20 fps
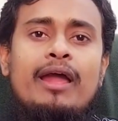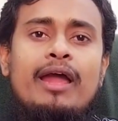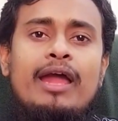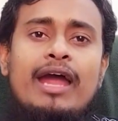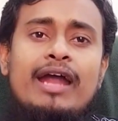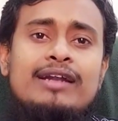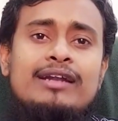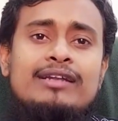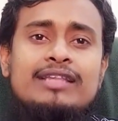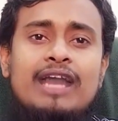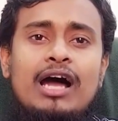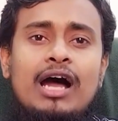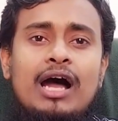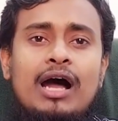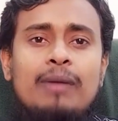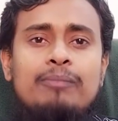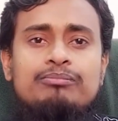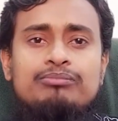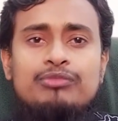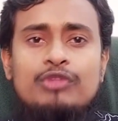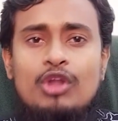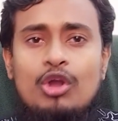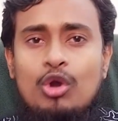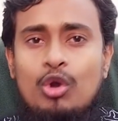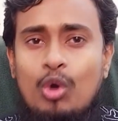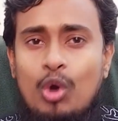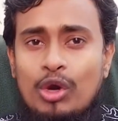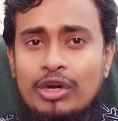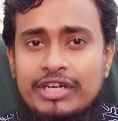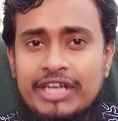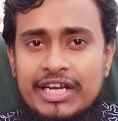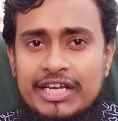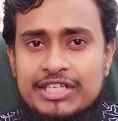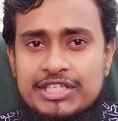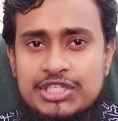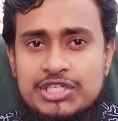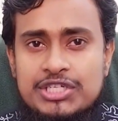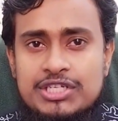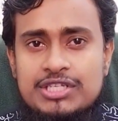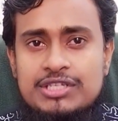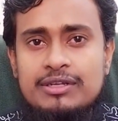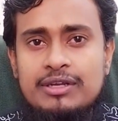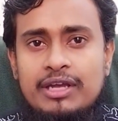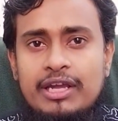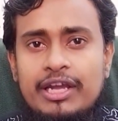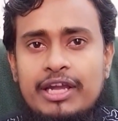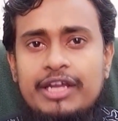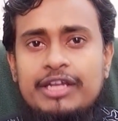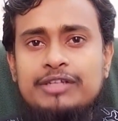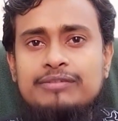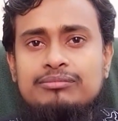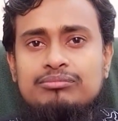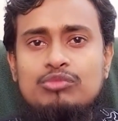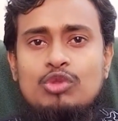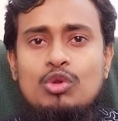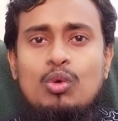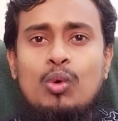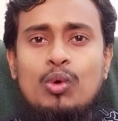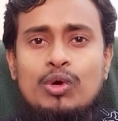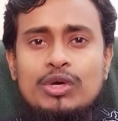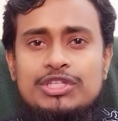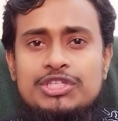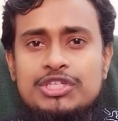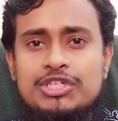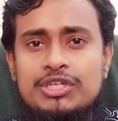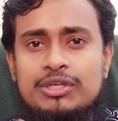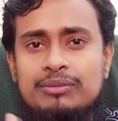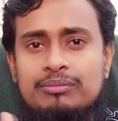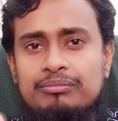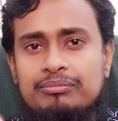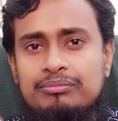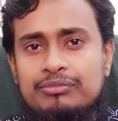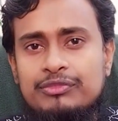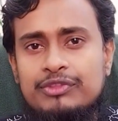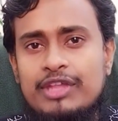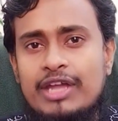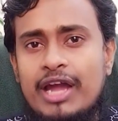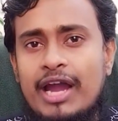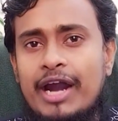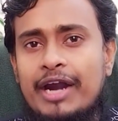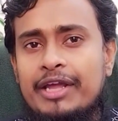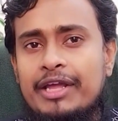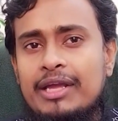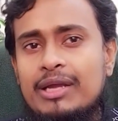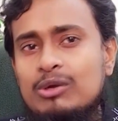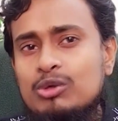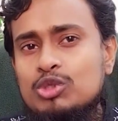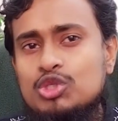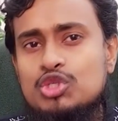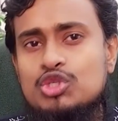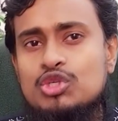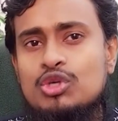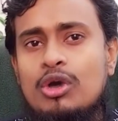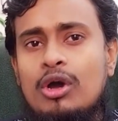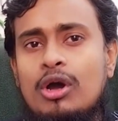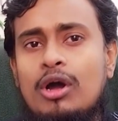and the contexts in which they are used.